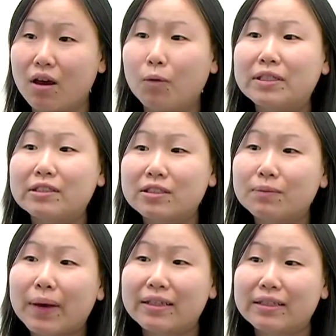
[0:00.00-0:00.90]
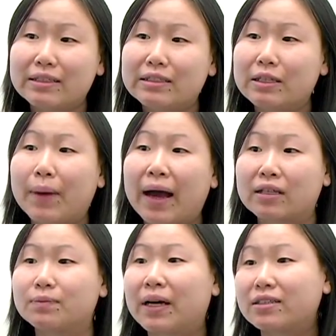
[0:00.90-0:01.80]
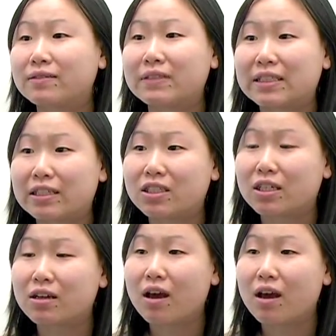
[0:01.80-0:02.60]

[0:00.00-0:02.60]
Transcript: which is embedded into the backsplash of the kitchen.